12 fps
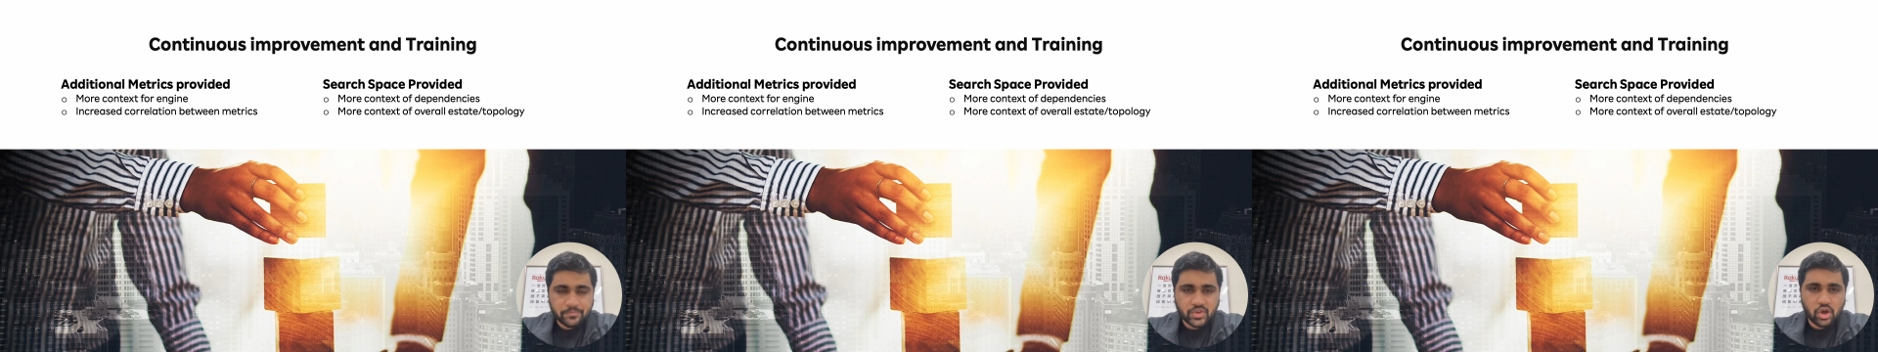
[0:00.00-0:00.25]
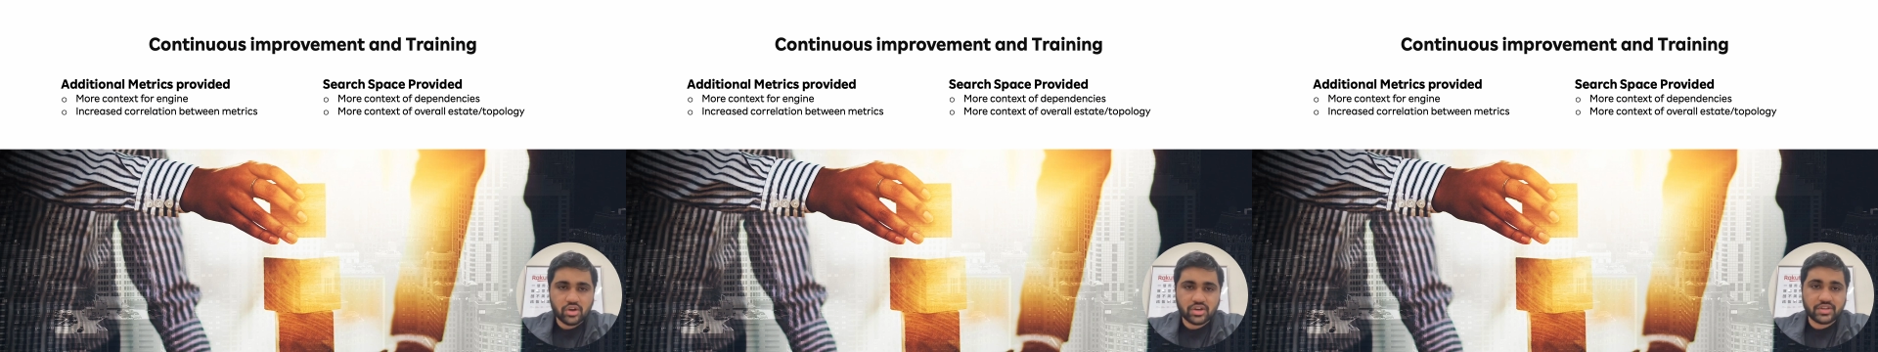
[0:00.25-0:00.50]

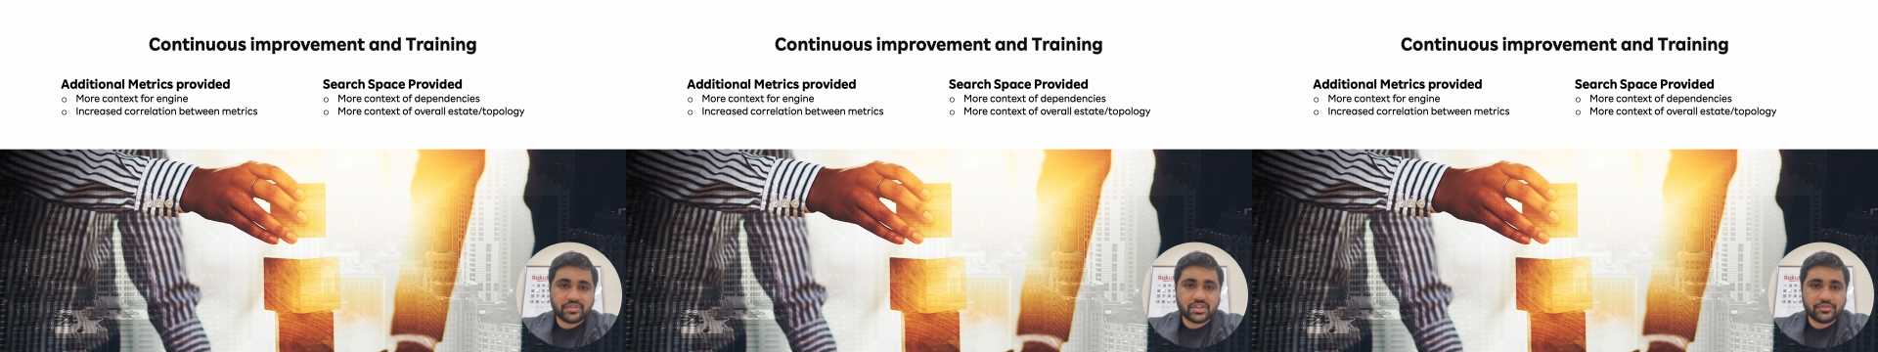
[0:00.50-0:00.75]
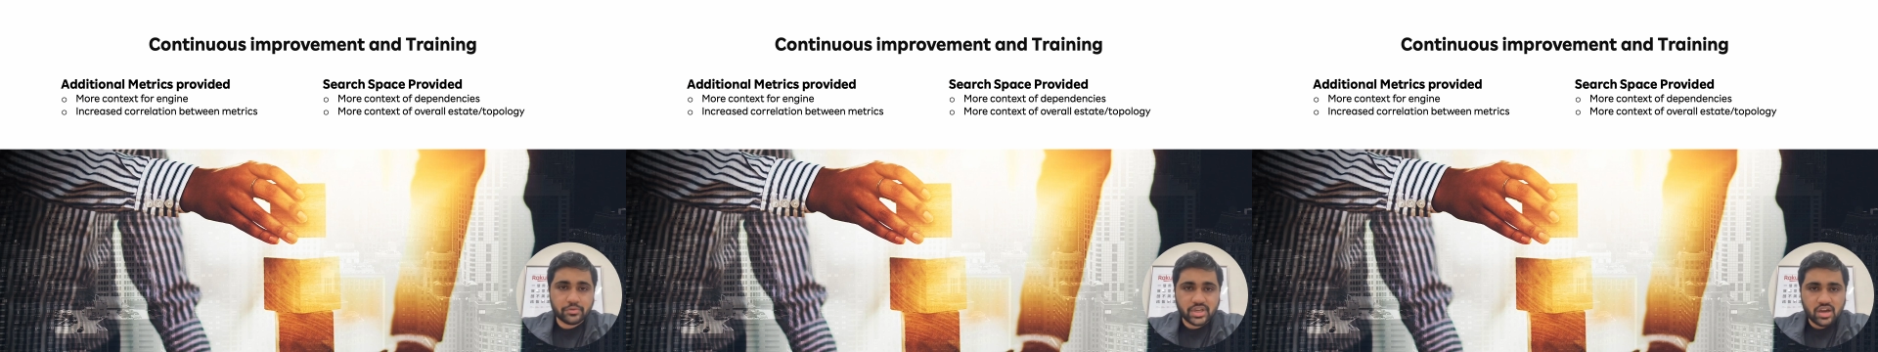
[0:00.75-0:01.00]
or even
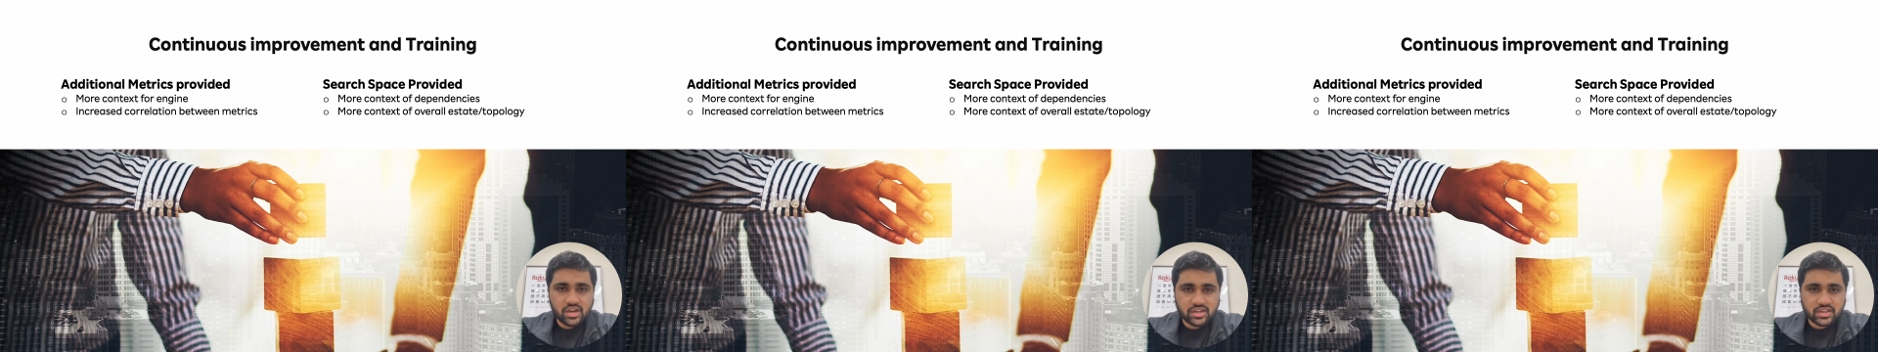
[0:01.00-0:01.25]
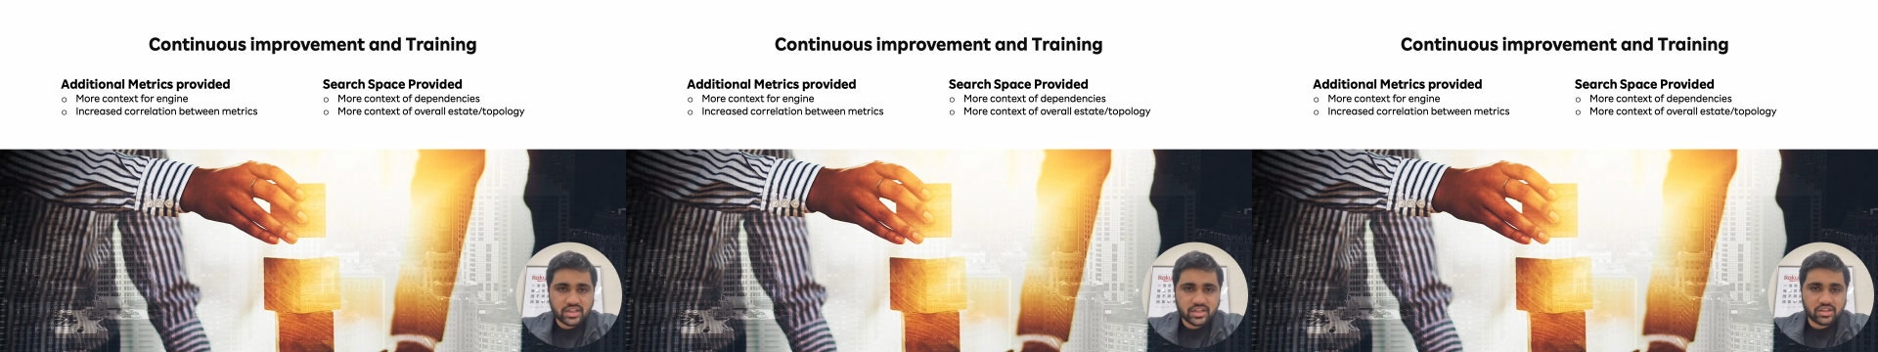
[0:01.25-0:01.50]
if we are, it'll
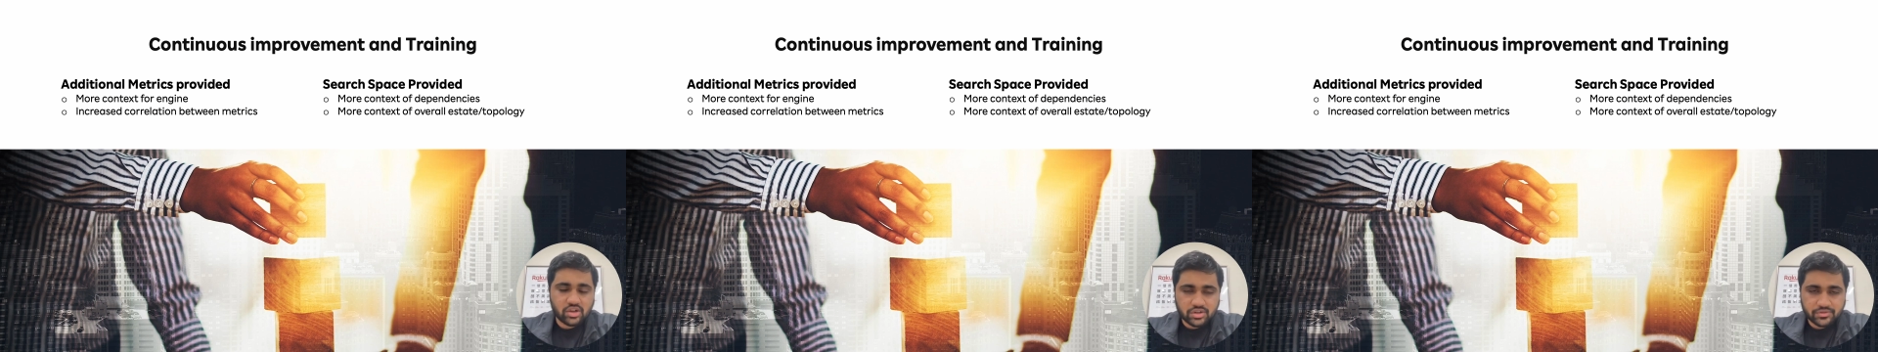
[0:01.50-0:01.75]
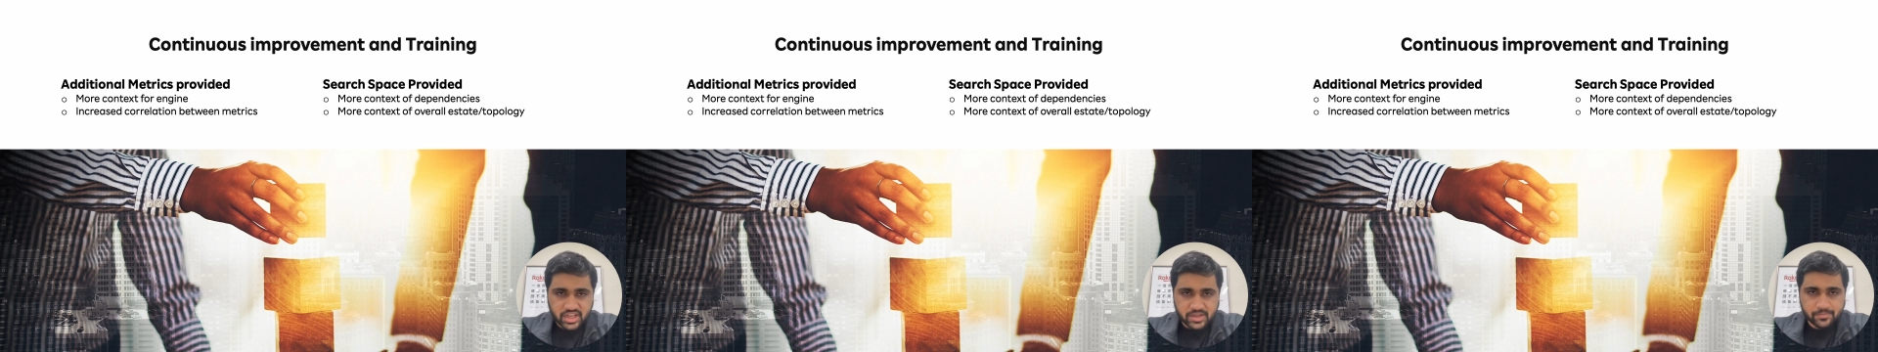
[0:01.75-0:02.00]
take a lot
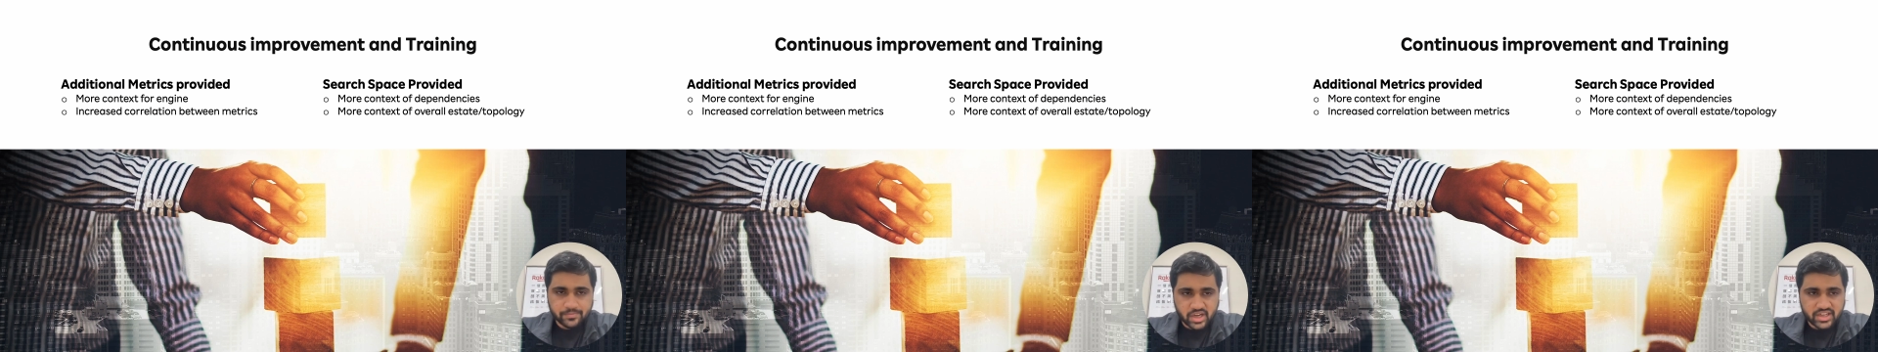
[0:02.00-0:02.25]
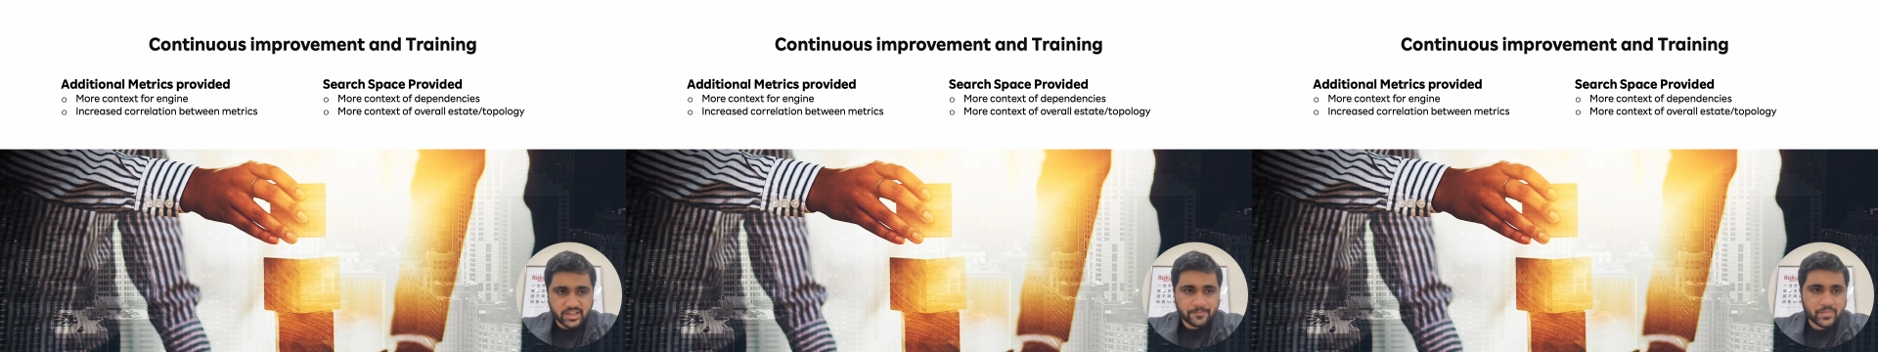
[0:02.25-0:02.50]
of time.
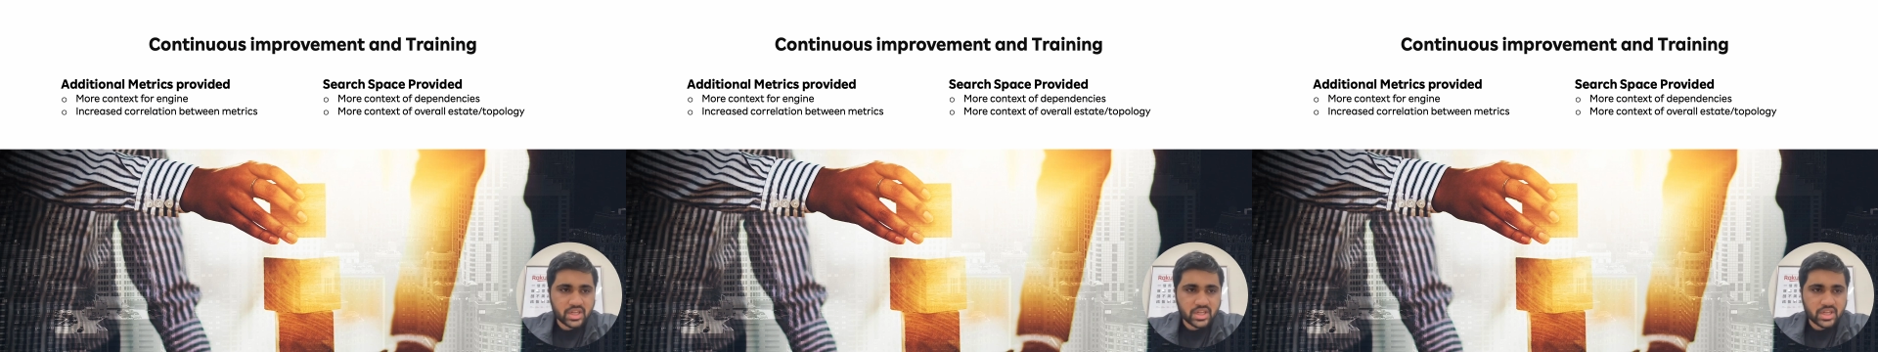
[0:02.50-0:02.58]
Again,